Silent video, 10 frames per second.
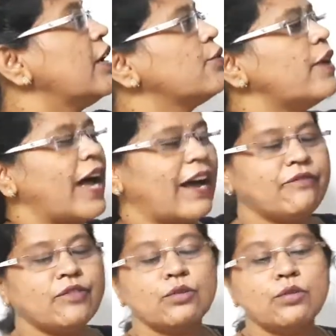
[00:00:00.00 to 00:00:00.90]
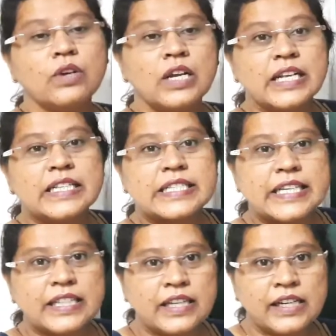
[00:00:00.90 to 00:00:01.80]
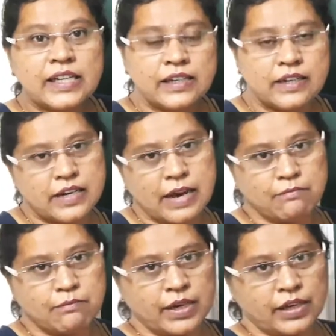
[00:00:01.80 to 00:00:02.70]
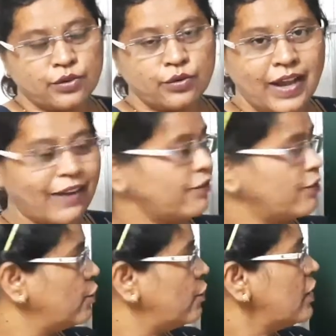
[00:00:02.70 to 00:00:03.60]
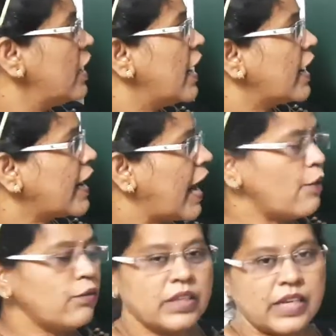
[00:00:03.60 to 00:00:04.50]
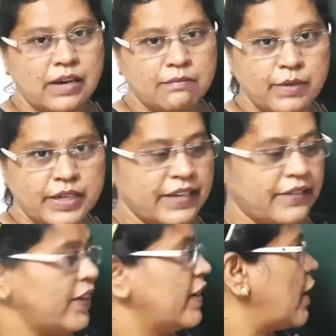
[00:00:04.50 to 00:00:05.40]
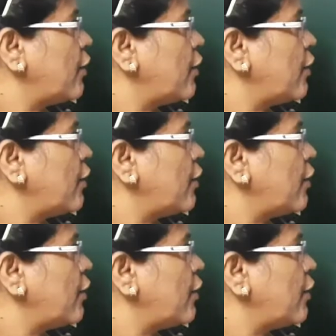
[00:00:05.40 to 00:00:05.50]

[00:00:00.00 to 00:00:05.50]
you have to see the number, you have to count the number given.